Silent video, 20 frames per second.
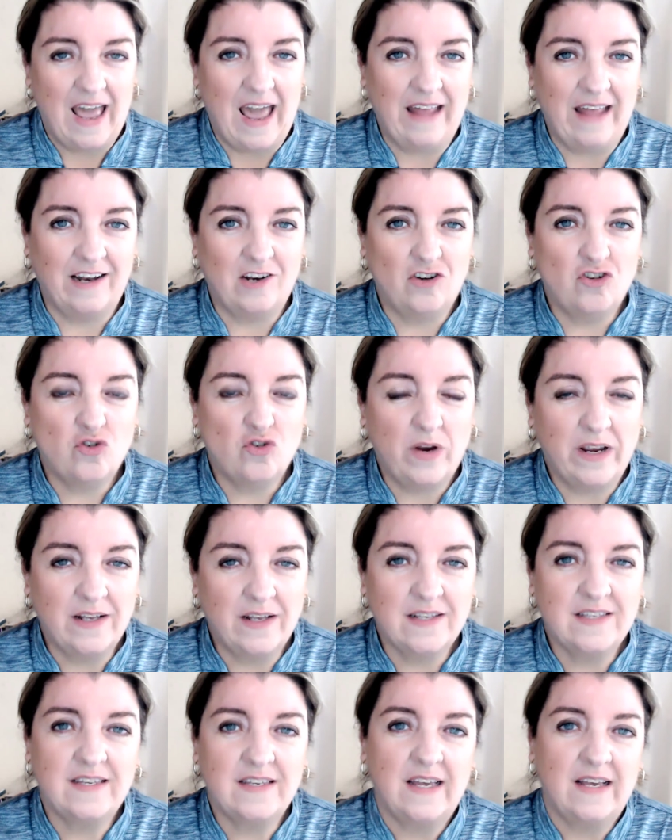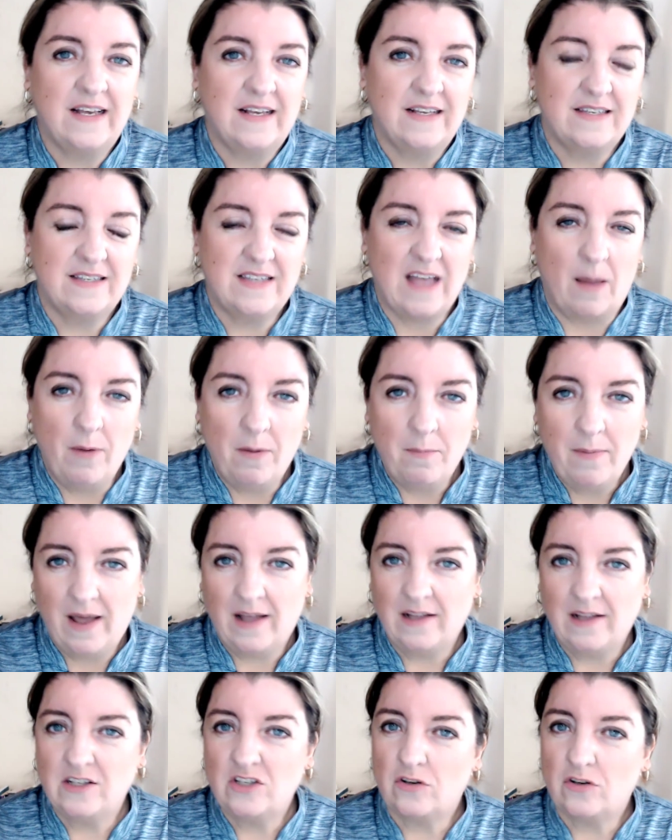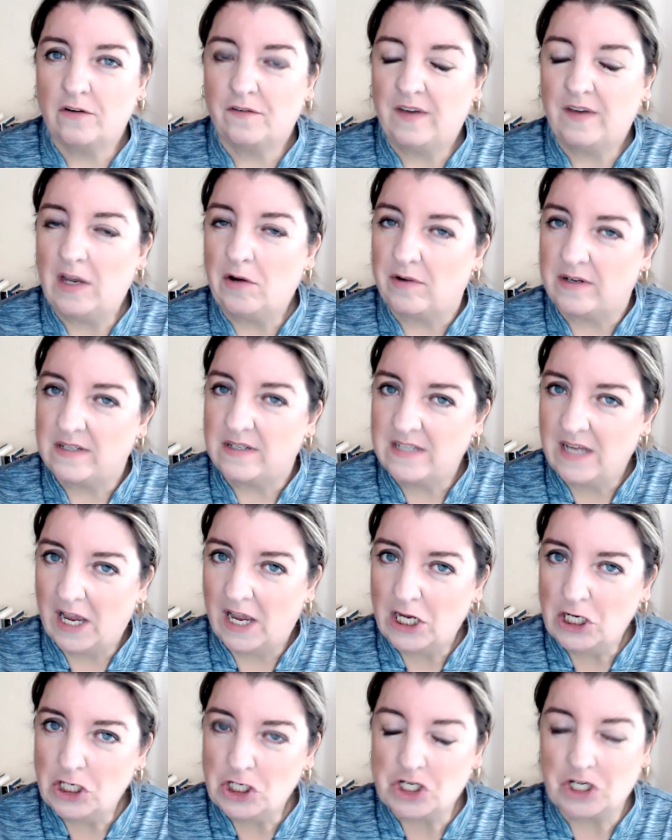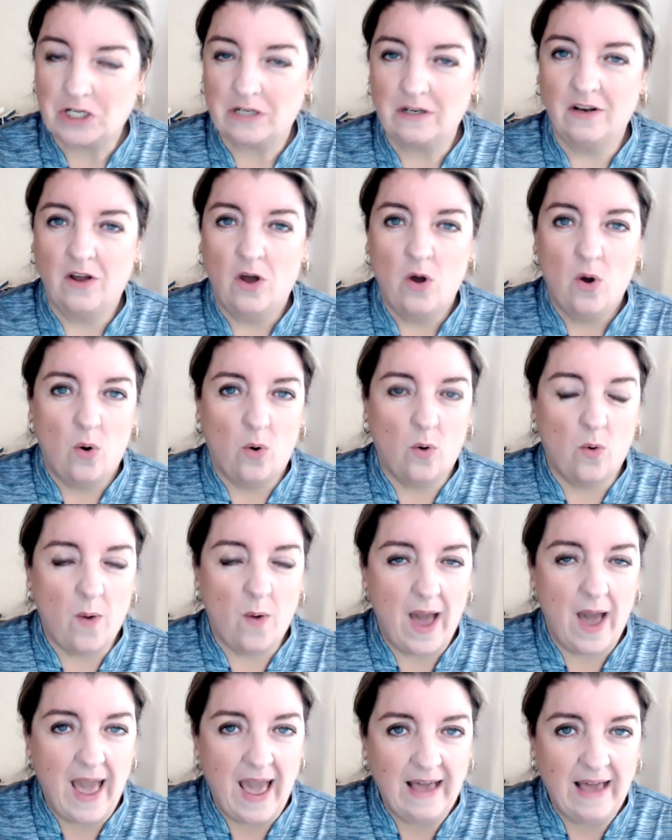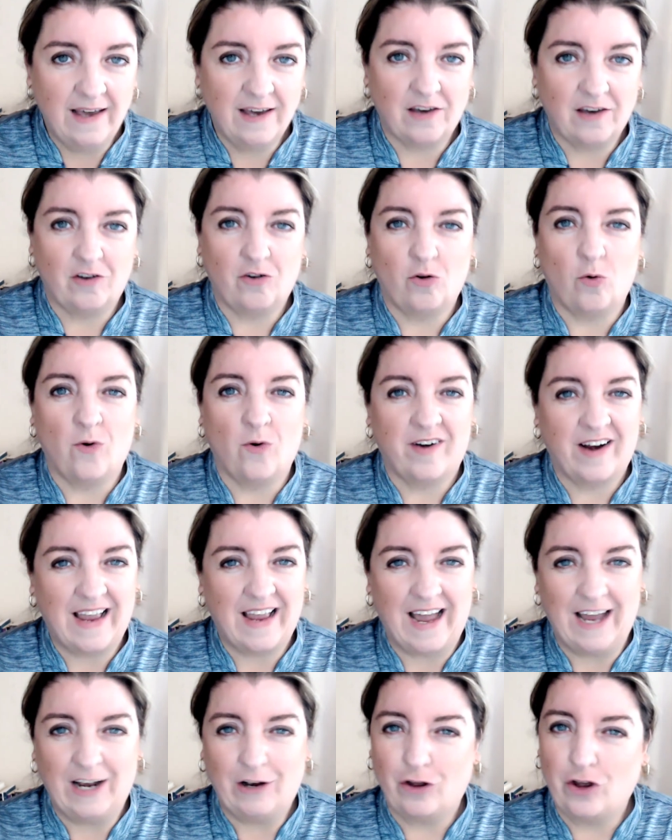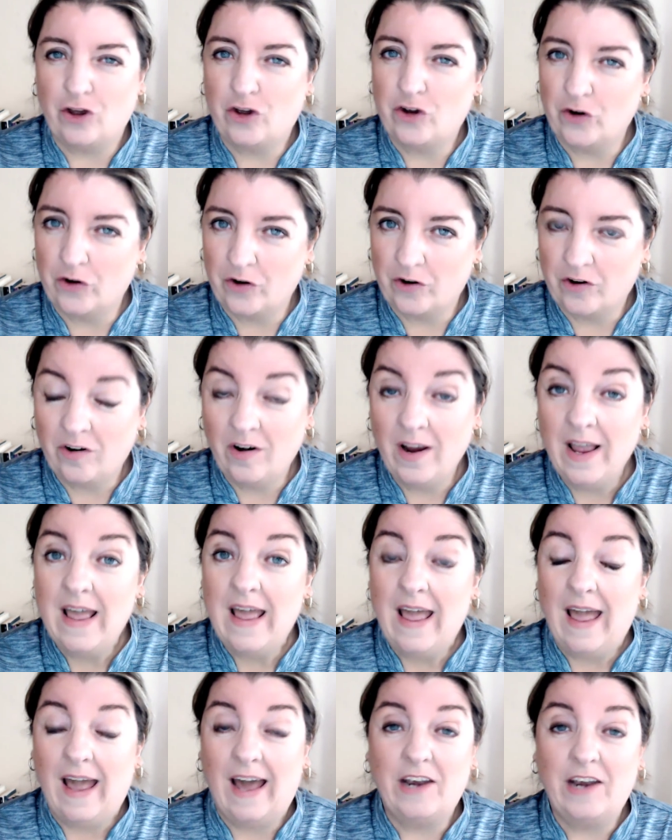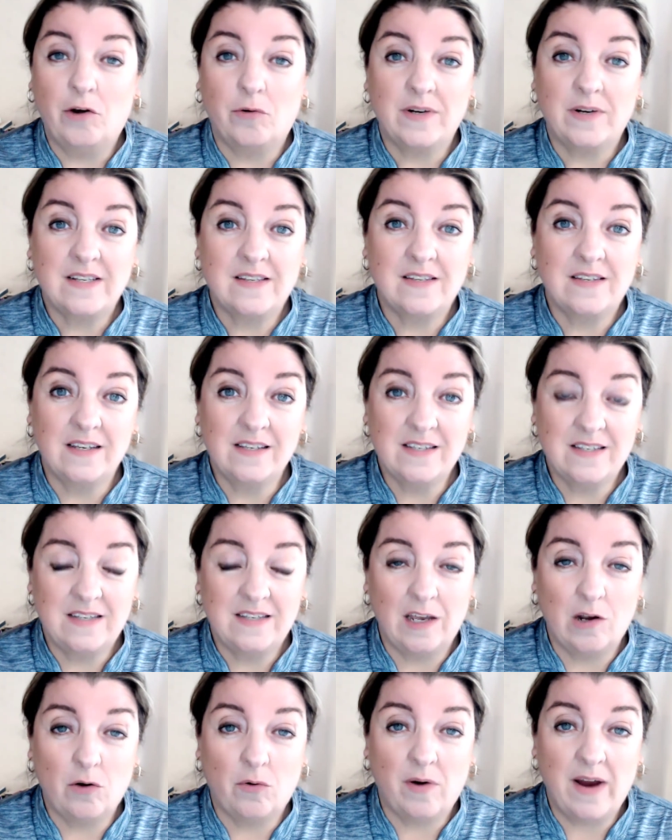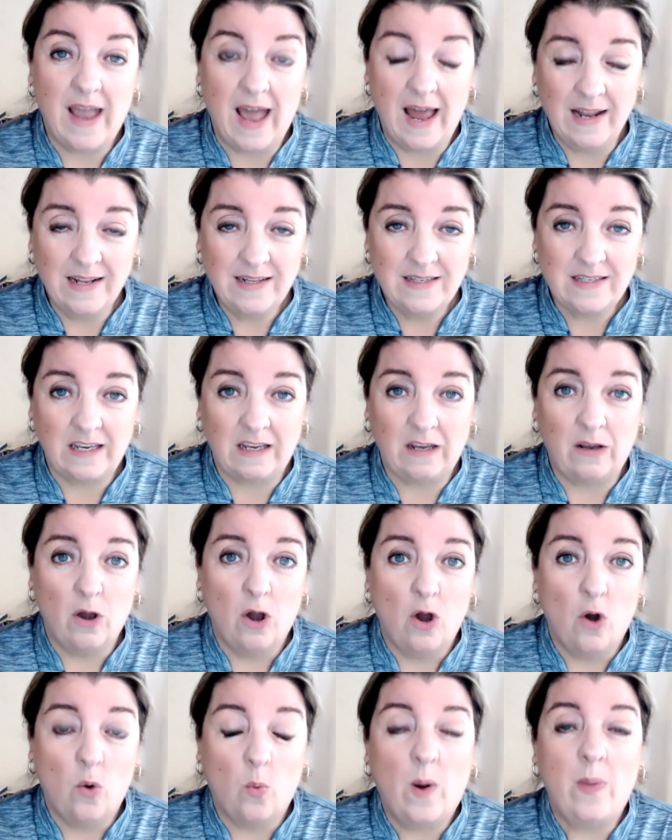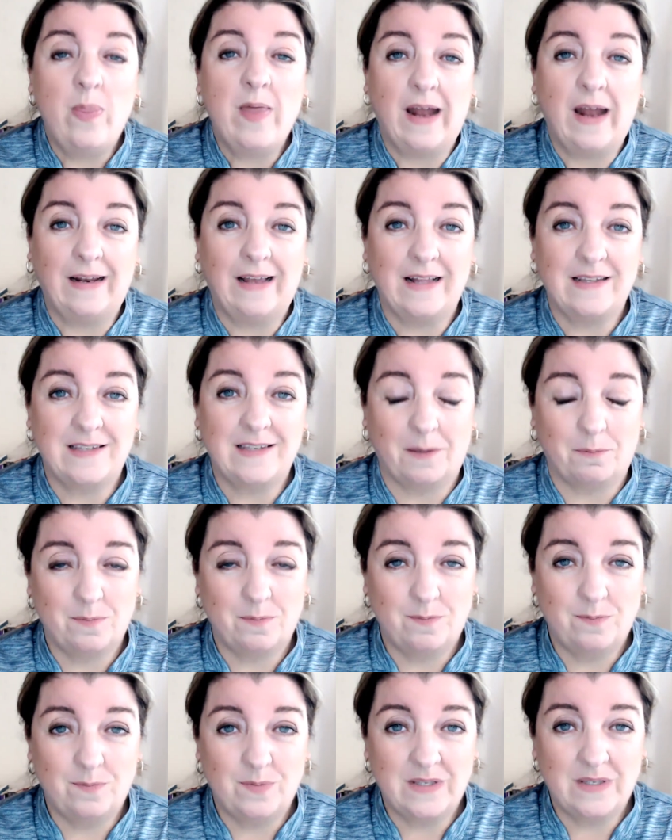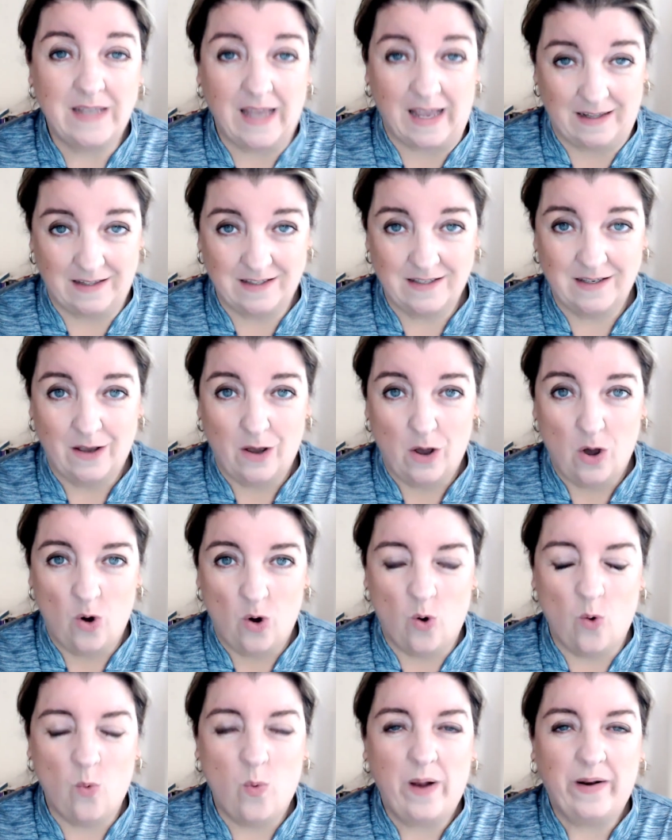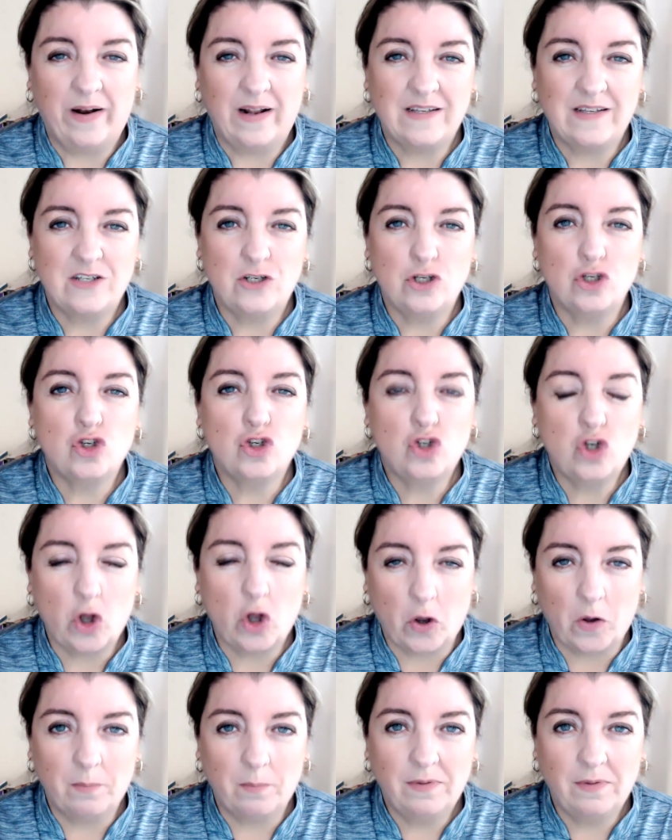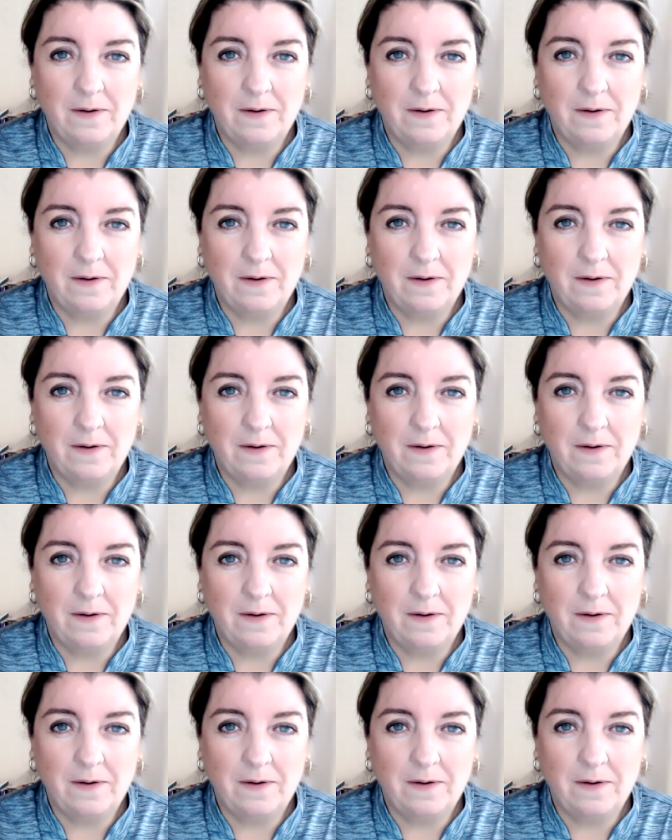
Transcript: and it triggers some amount of irritation or anger or a kind of grr and a resisting reality when that gets upset or when it's disturbed.